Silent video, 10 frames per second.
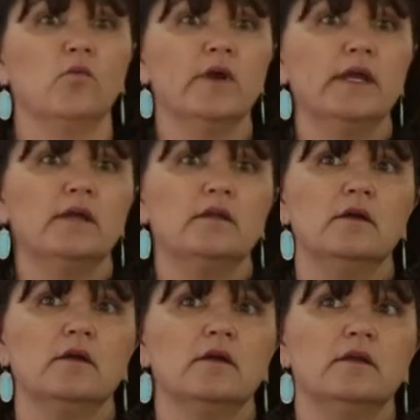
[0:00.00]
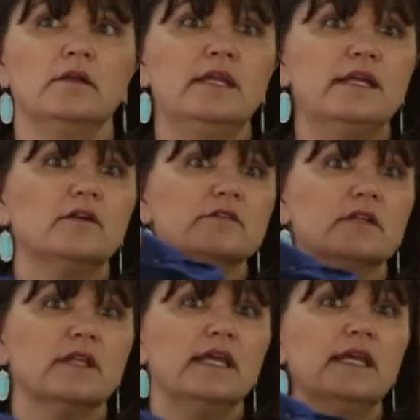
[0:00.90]
when needles
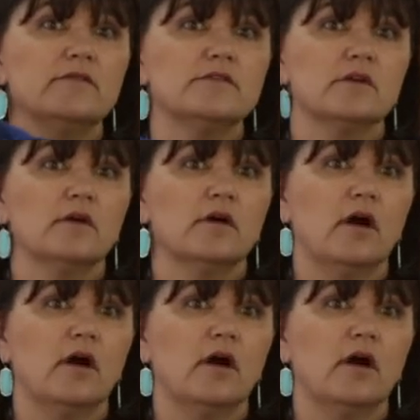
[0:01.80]
and leaves